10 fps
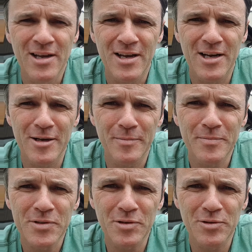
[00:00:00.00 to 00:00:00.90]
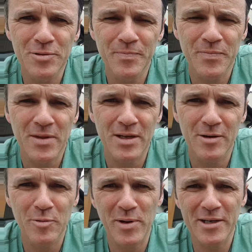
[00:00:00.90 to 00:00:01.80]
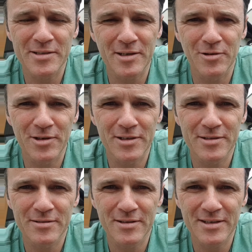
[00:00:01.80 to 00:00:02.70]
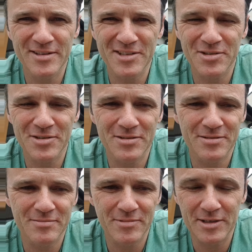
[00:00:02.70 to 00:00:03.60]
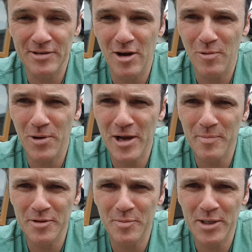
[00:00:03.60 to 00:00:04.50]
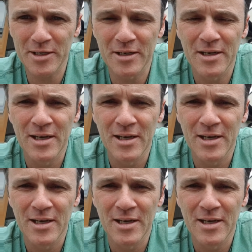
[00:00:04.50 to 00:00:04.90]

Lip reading: So I went back and I said, look, guys, that's just like not what happened to the bike.